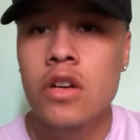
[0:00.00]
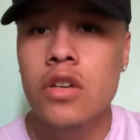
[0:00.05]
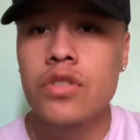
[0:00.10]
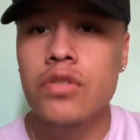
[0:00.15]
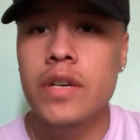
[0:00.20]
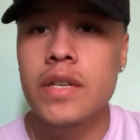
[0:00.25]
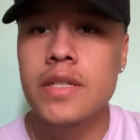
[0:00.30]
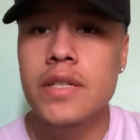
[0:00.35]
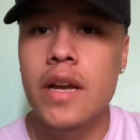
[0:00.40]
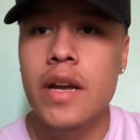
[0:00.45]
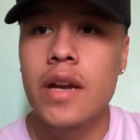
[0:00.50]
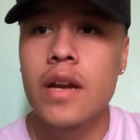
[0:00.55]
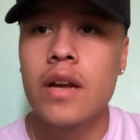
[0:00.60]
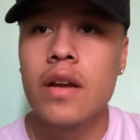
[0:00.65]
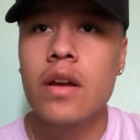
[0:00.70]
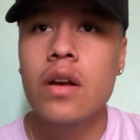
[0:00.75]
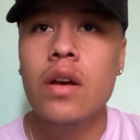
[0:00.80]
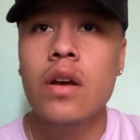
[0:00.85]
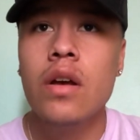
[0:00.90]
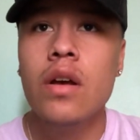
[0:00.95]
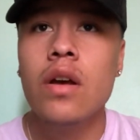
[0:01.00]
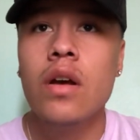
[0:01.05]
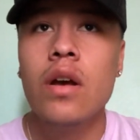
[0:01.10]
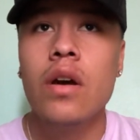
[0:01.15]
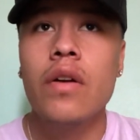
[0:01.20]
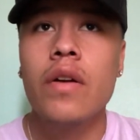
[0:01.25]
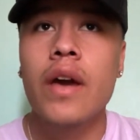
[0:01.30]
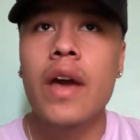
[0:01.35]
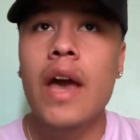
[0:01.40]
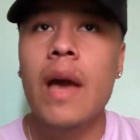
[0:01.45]
So I said,
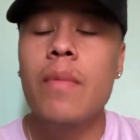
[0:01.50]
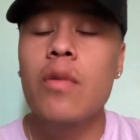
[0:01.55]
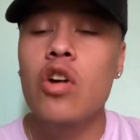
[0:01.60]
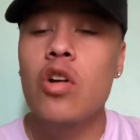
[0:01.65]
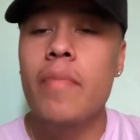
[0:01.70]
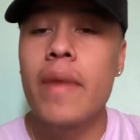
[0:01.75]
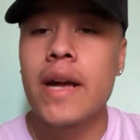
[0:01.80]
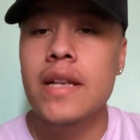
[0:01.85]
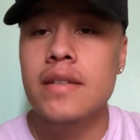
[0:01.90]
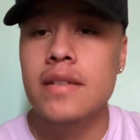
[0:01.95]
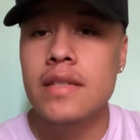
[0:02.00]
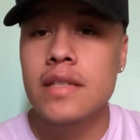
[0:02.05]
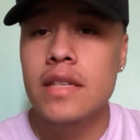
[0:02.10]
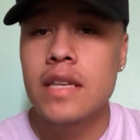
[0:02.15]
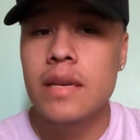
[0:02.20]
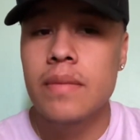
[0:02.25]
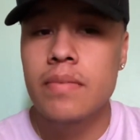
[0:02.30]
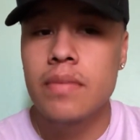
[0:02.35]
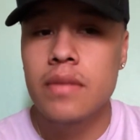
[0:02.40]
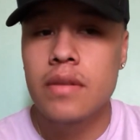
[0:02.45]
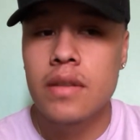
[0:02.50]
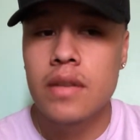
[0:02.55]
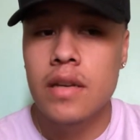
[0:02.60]
okay, I'm gonna go back to sleep.